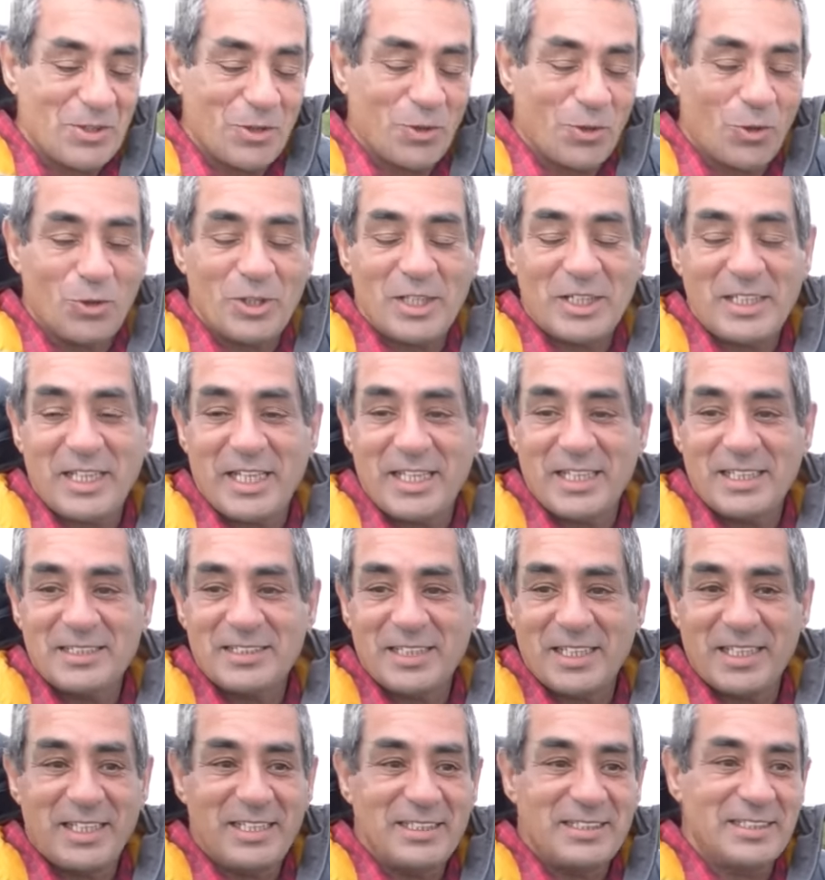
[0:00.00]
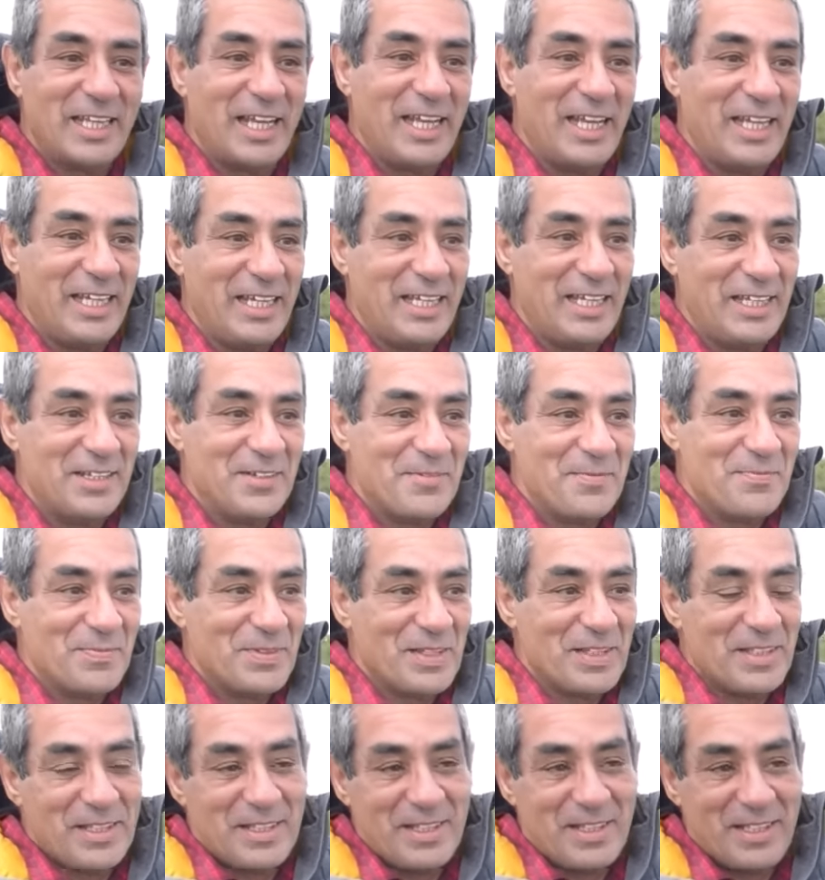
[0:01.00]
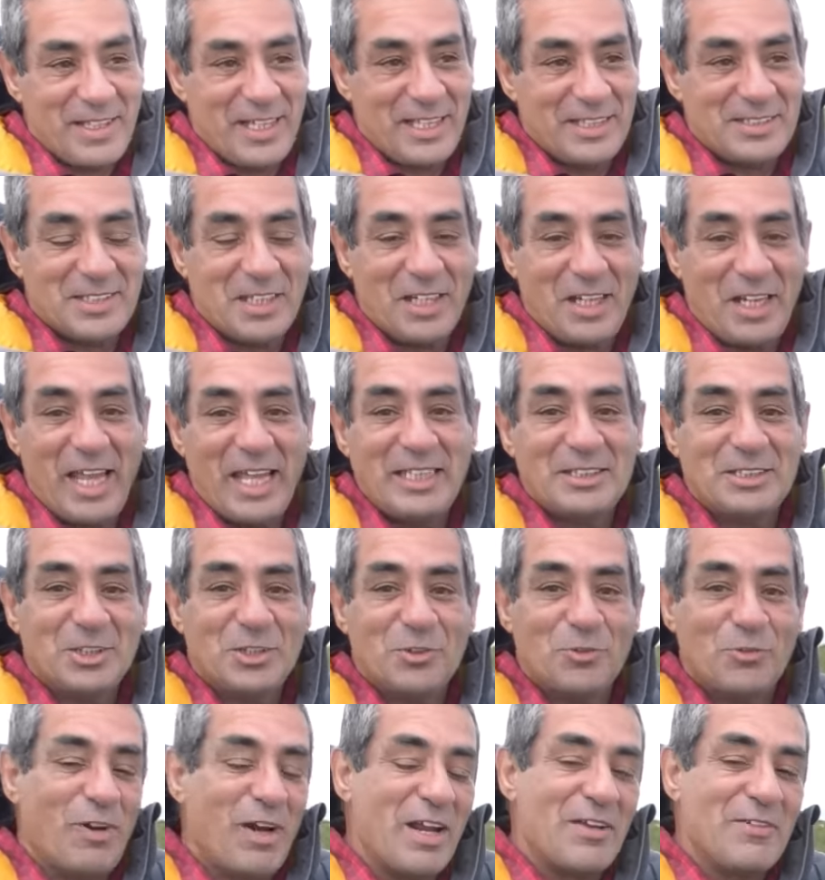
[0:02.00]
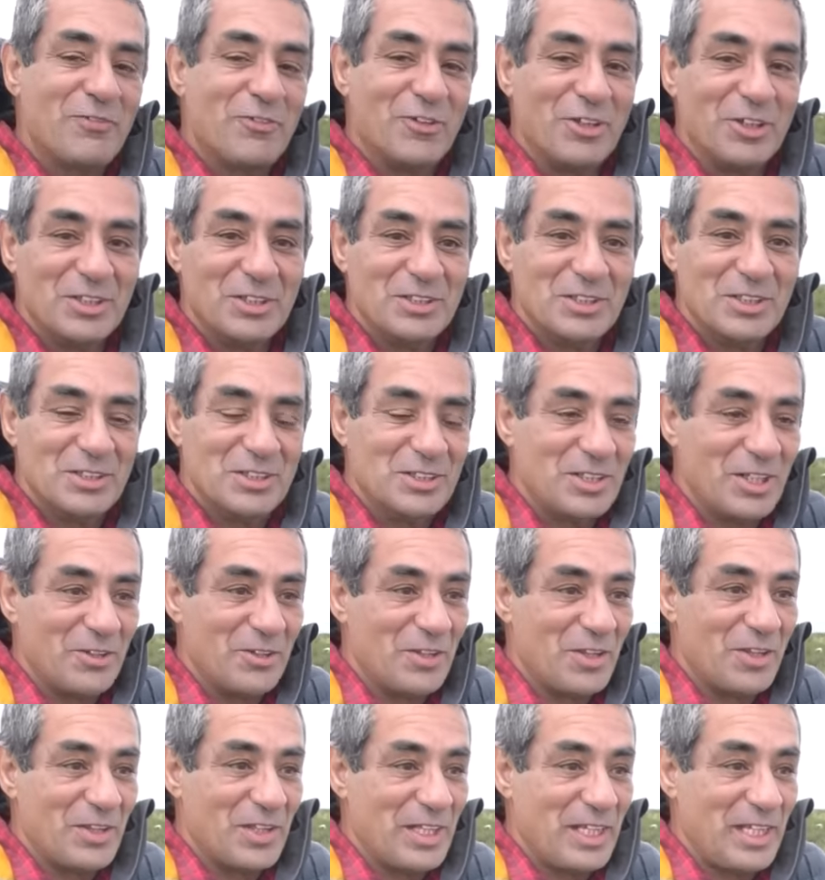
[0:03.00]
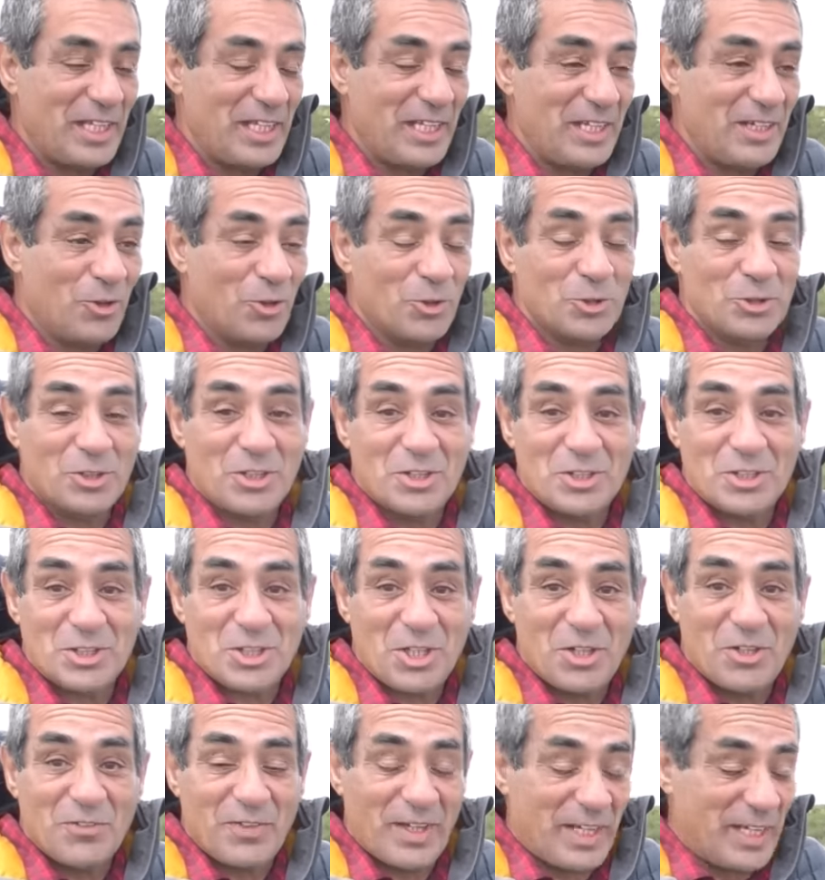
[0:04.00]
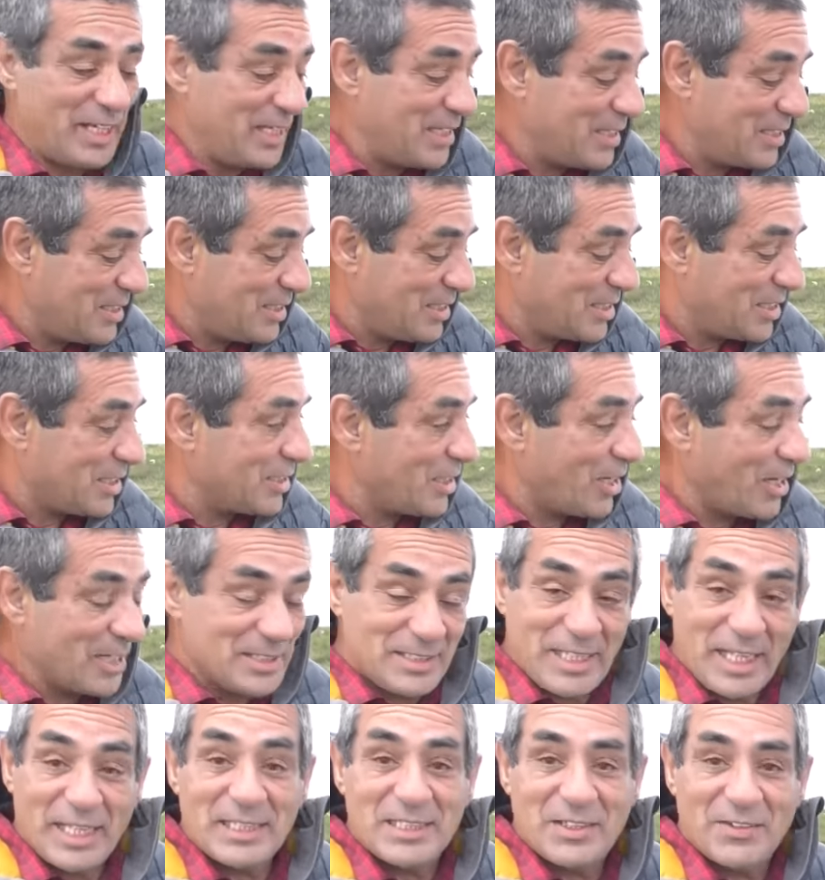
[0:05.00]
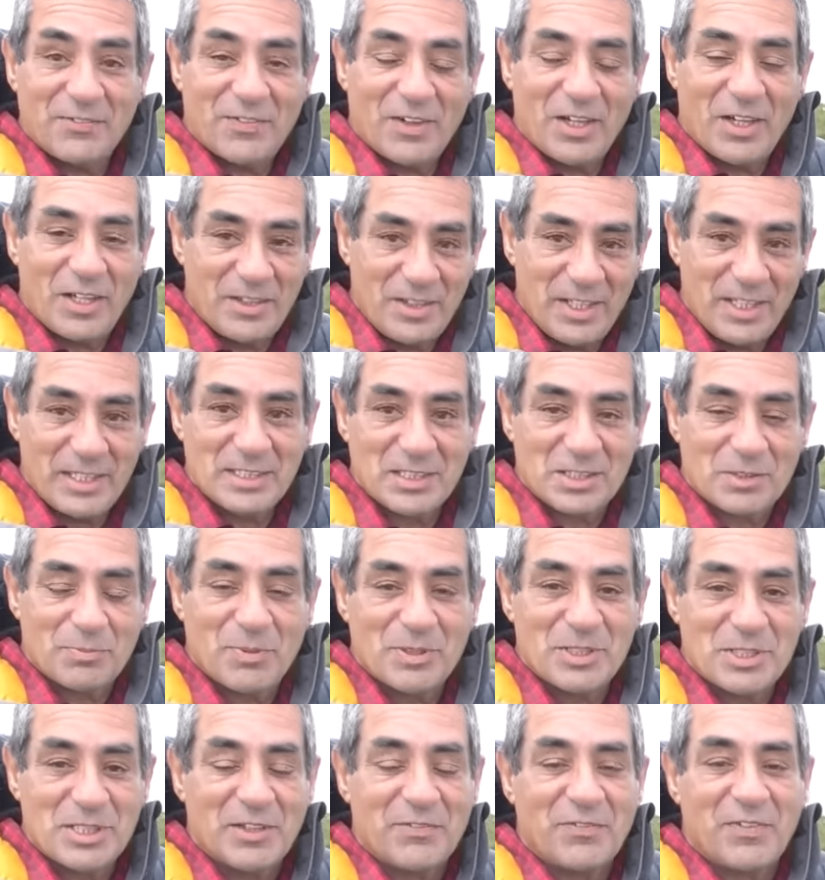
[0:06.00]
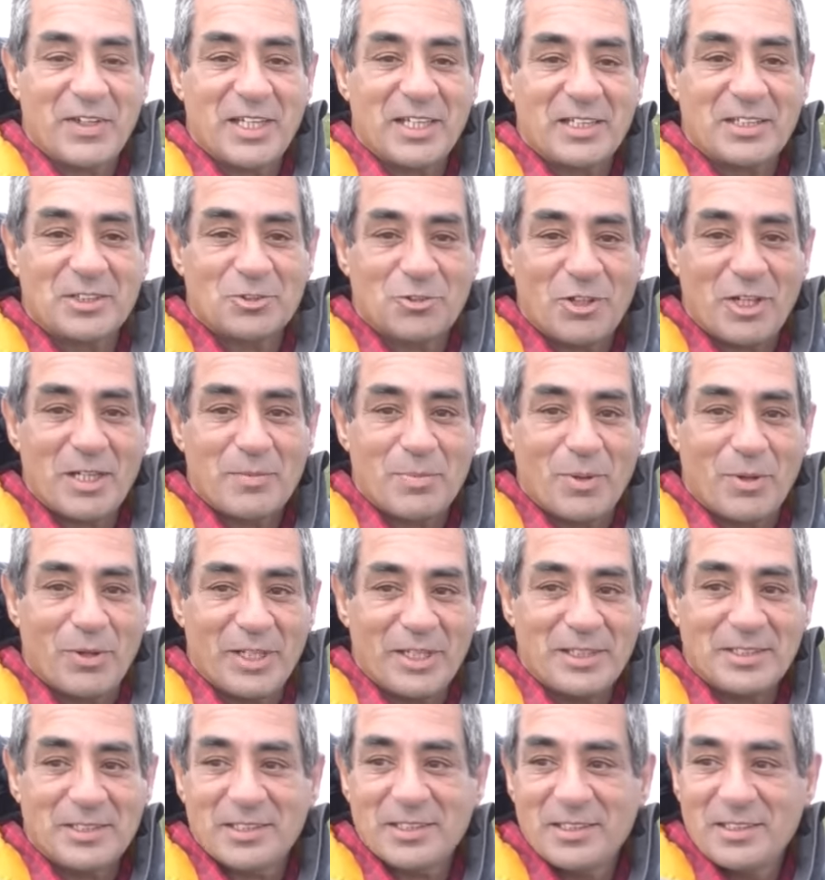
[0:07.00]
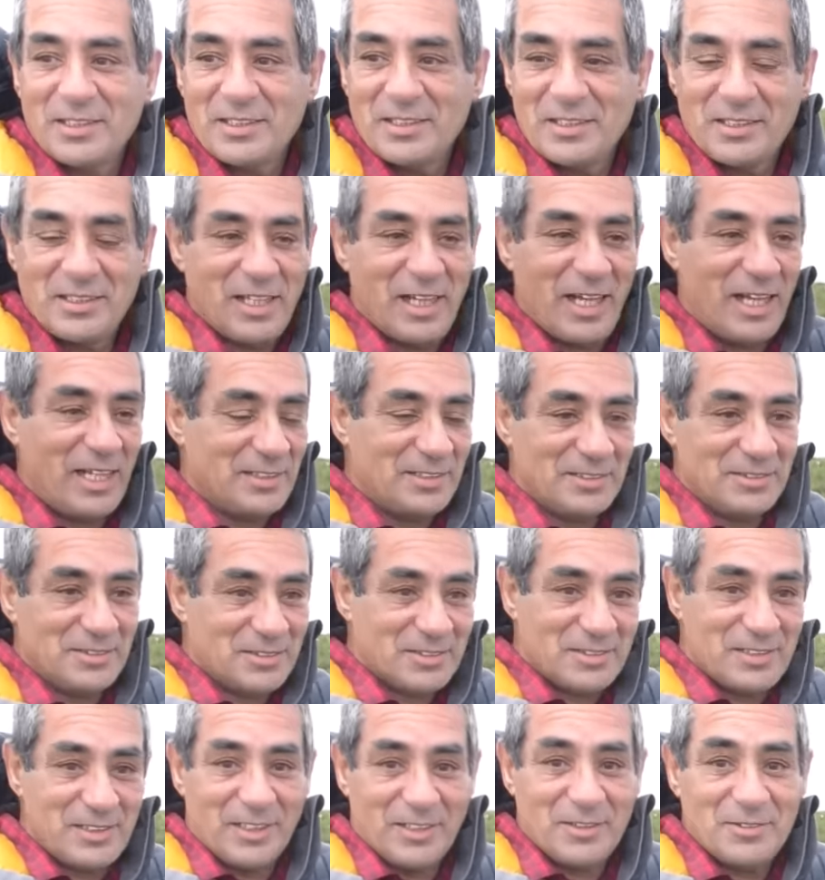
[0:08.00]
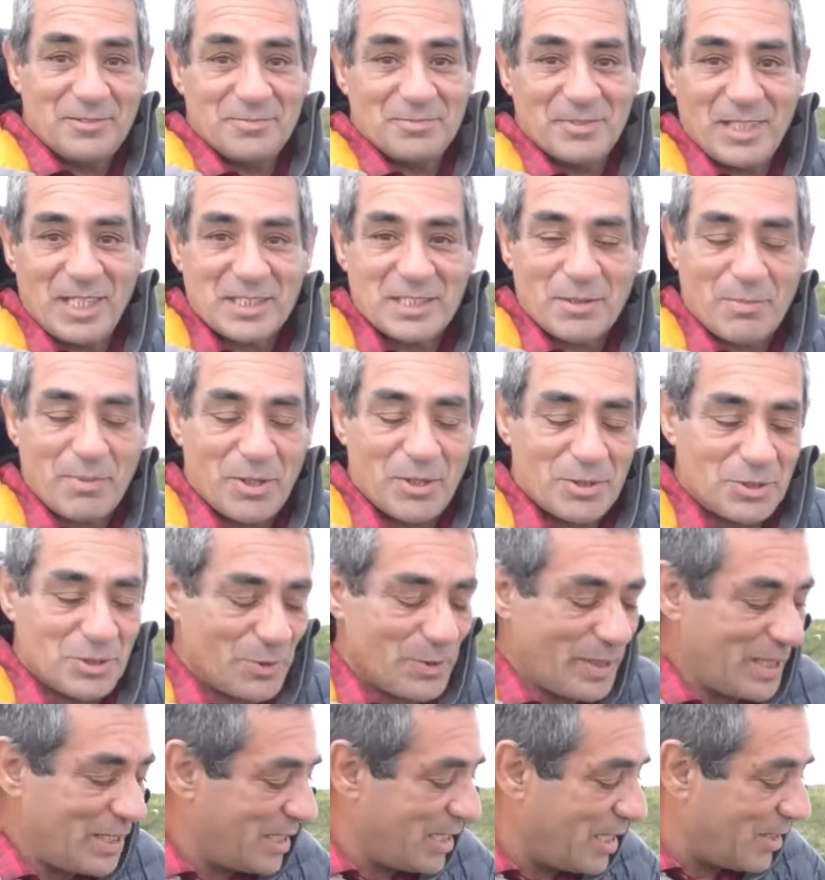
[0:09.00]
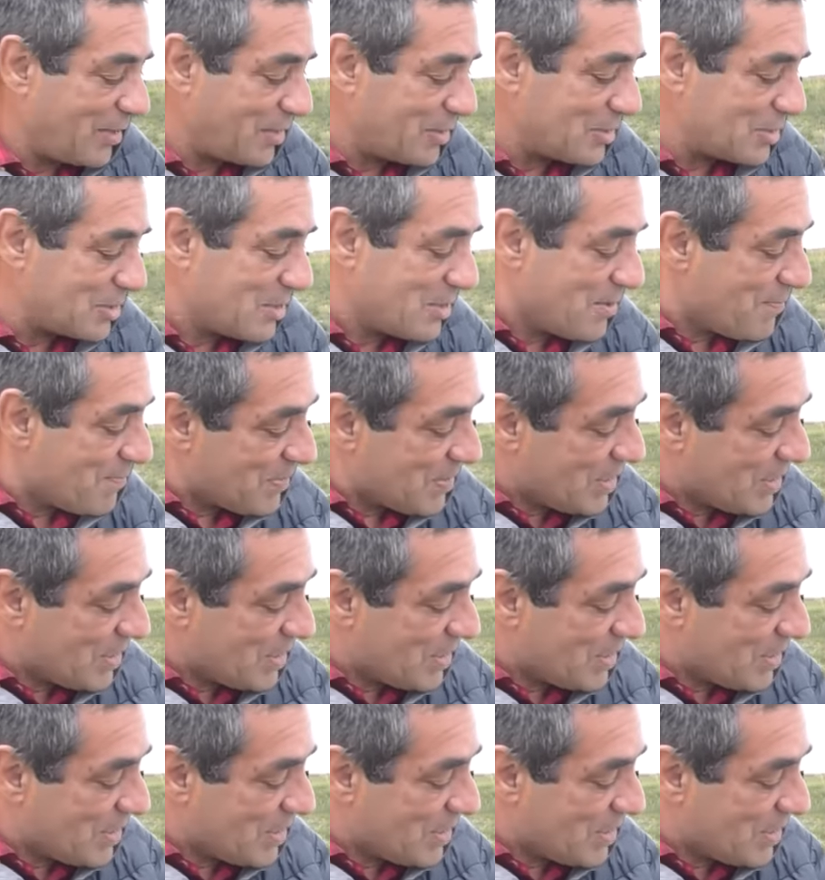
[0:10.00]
All it is it's a ledger reference, so that the Ordnance Survey can identify this specific trig point, and, you know, as opposed to any others.